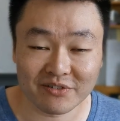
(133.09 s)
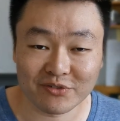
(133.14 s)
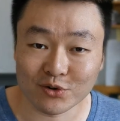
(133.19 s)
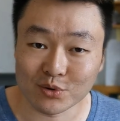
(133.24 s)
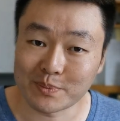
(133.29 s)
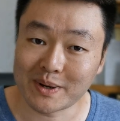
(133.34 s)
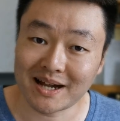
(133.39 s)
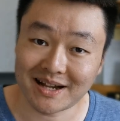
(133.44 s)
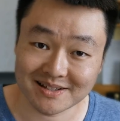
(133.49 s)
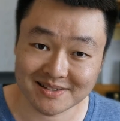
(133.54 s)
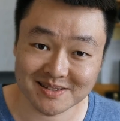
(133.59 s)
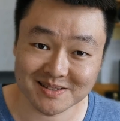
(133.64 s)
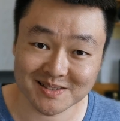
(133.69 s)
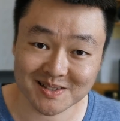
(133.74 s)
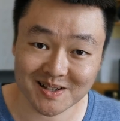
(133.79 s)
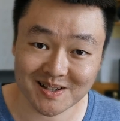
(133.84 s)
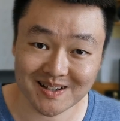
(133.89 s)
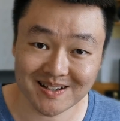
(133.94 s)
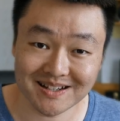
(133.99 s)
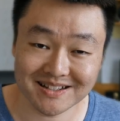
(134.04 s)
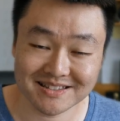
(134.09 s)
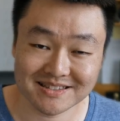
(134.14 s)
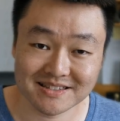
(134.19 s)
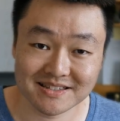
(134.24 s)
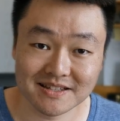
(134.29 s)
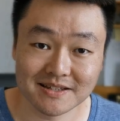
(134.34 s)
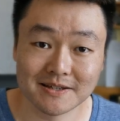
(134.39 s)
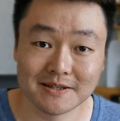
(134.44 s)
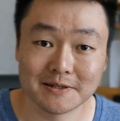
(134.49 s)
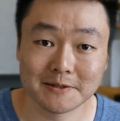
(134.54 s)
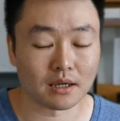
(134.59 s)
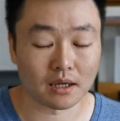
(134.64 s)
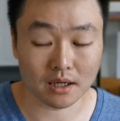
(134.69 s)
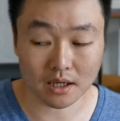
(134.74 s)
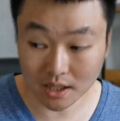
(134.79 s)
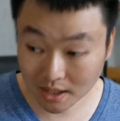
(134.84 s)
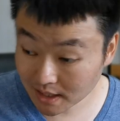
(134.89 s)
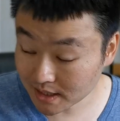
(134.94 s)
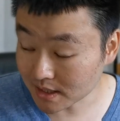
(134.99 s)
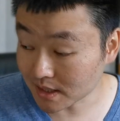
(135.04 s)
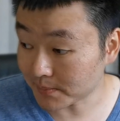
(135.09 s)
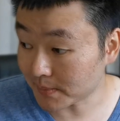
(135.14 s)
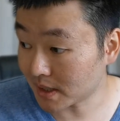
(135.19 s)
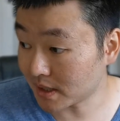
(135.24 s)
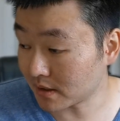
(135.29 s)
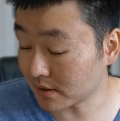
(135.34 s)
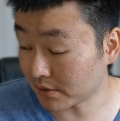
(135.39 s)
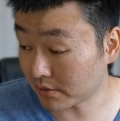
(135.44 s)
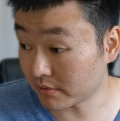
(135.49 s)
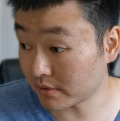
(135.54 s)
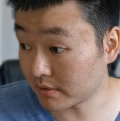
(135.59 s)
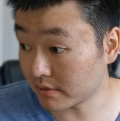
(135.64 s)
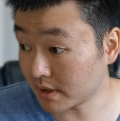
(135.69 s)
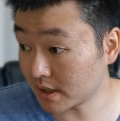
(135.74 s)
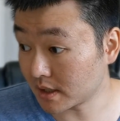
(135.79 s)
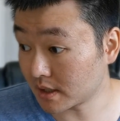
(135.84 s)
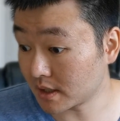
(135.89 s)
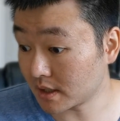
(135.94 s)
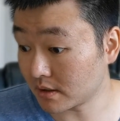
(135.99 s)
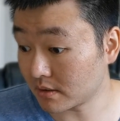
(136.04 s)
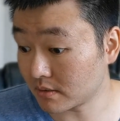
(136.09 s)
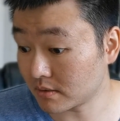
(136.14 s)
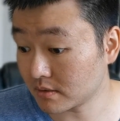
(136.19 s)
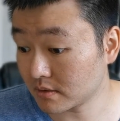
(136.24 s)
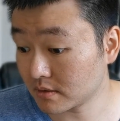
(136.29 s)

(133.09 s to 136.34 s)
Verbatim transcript: for pasta sauce. God, I'm hungry right now.